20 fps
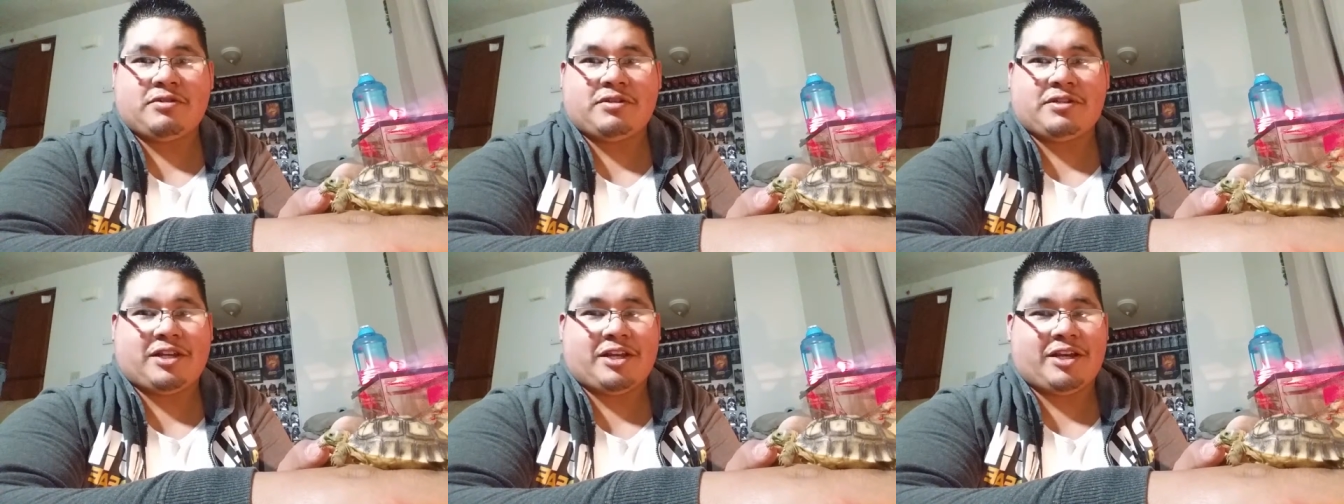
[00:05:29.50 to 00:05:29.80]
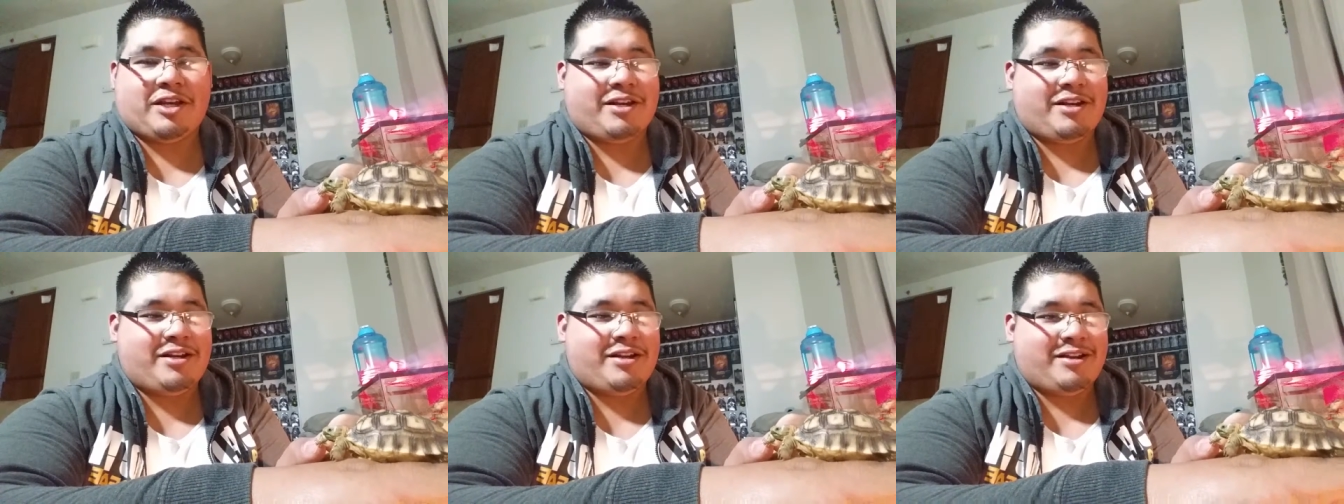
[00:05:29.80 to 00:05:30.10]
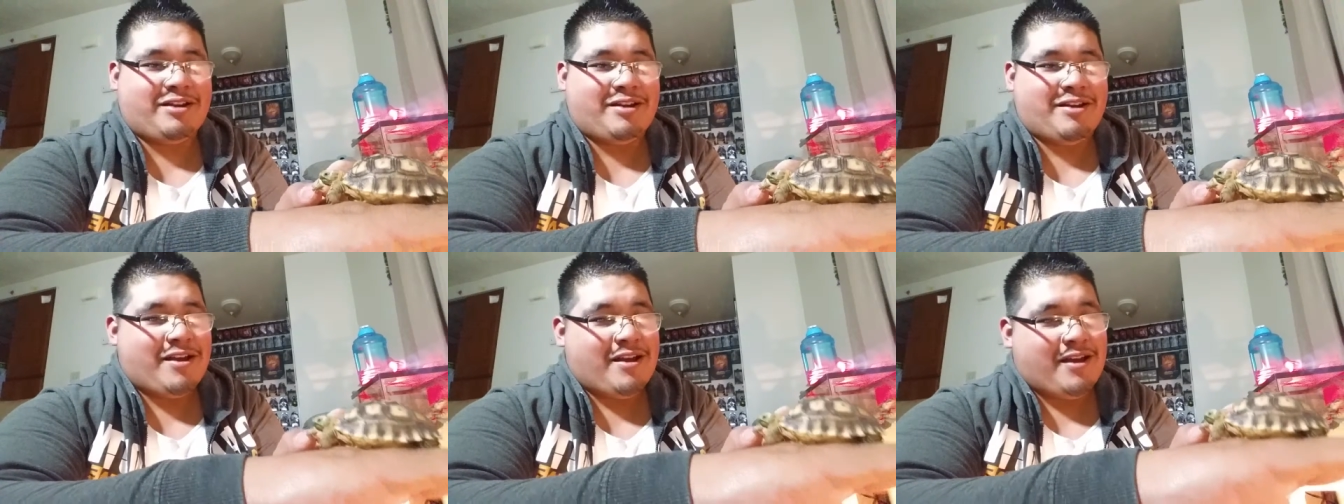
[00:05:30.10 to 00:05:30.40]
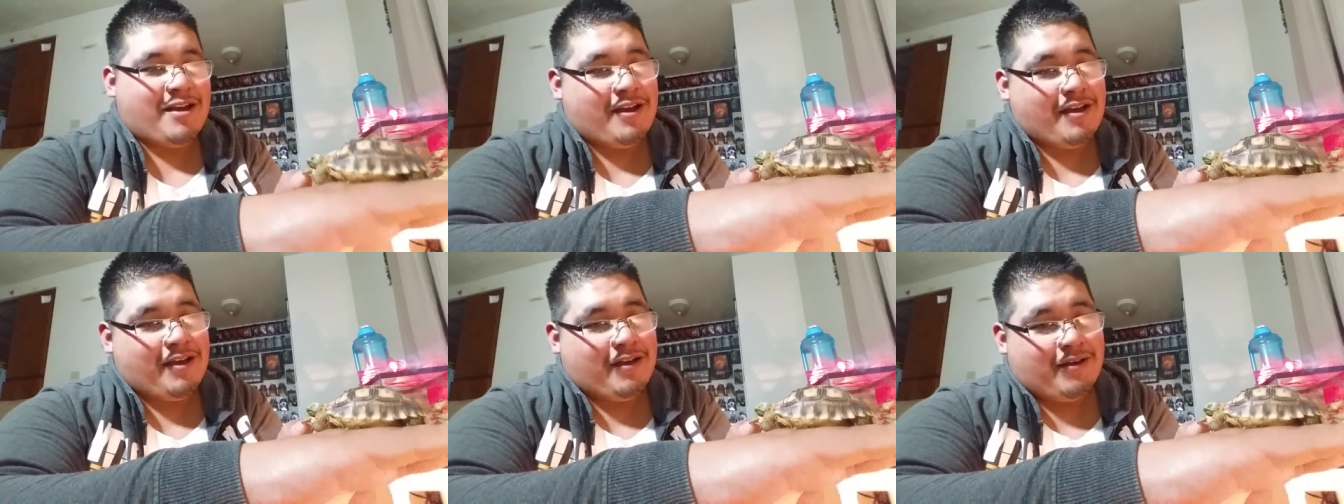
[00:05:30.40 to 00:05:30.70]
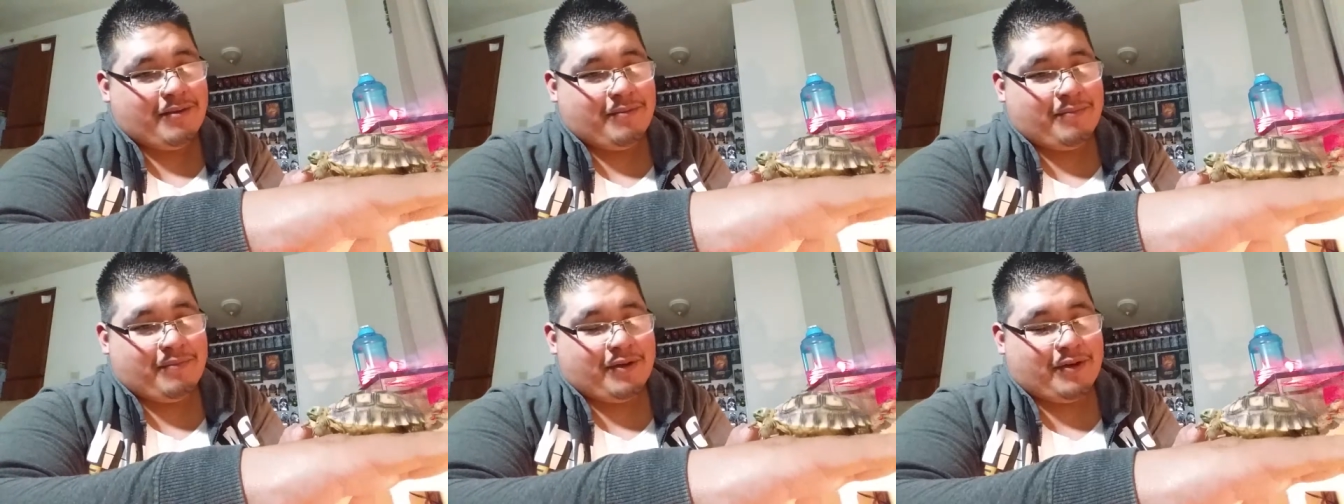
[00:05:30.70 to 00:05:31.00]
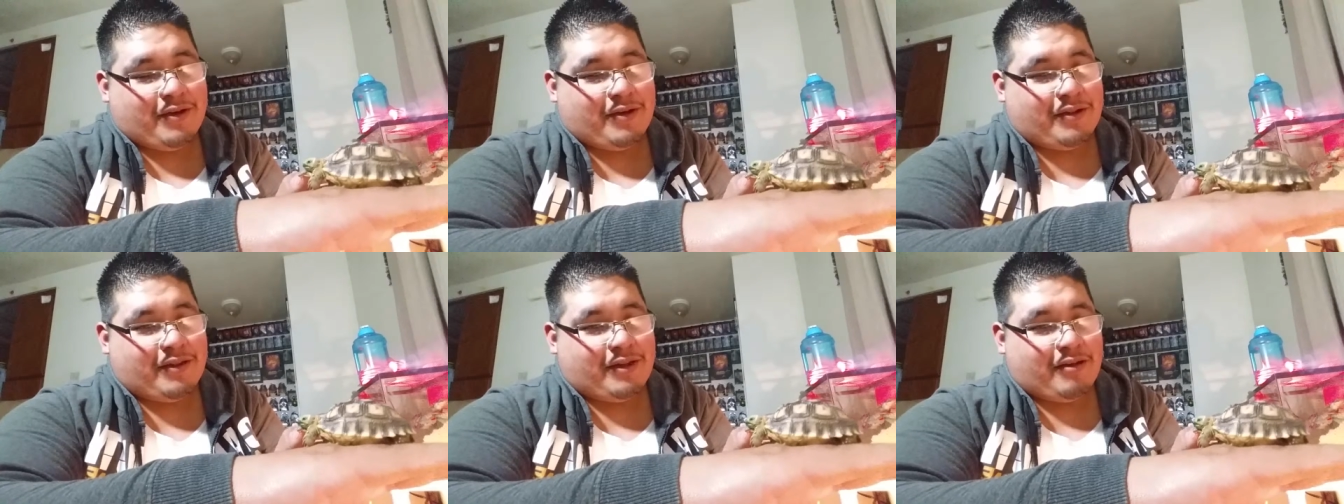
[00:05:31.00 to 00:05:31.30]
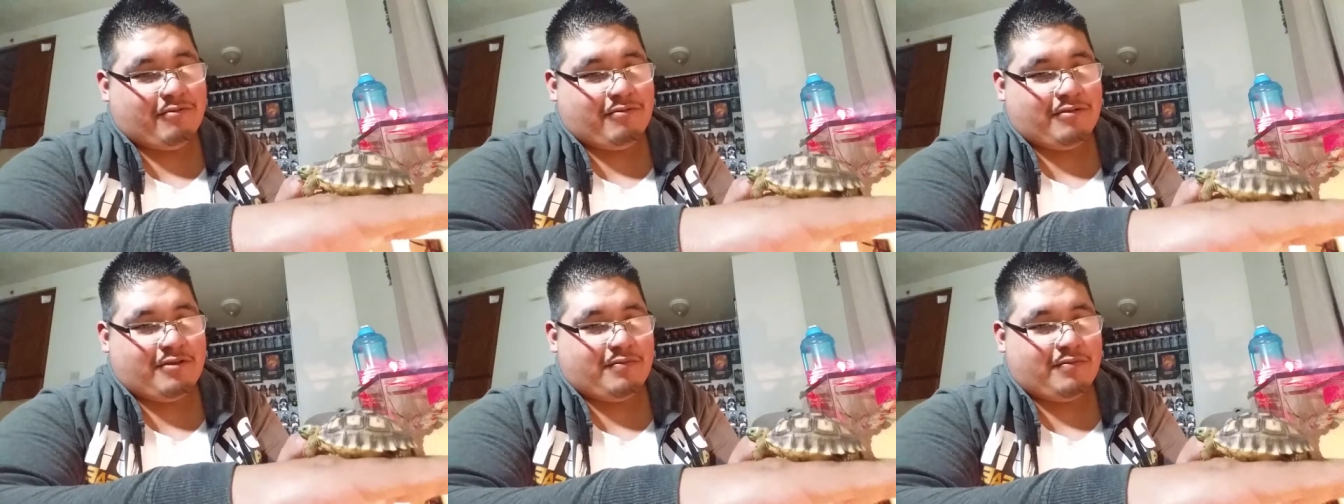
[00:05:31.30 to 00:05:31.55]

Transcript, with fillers: interested. but that